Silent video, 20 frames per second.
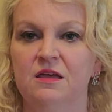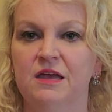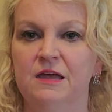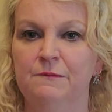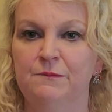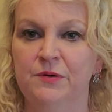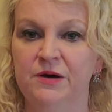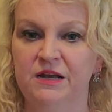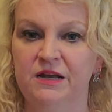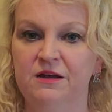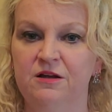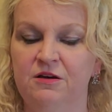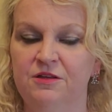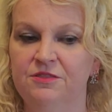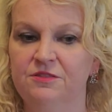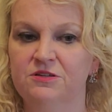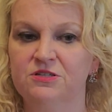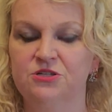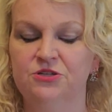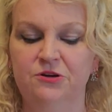and put it
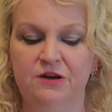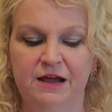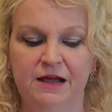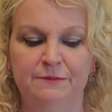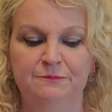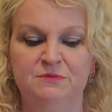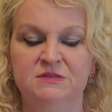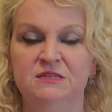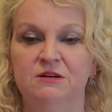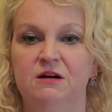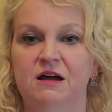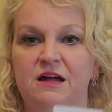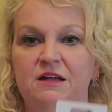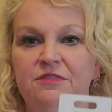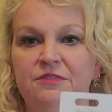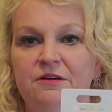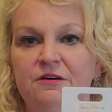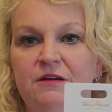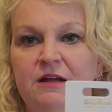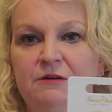on the strap so I
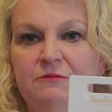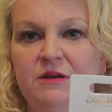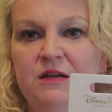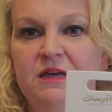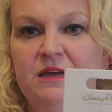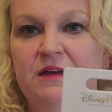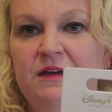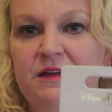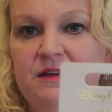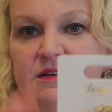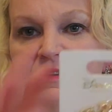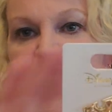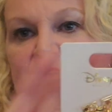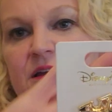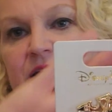thought I would get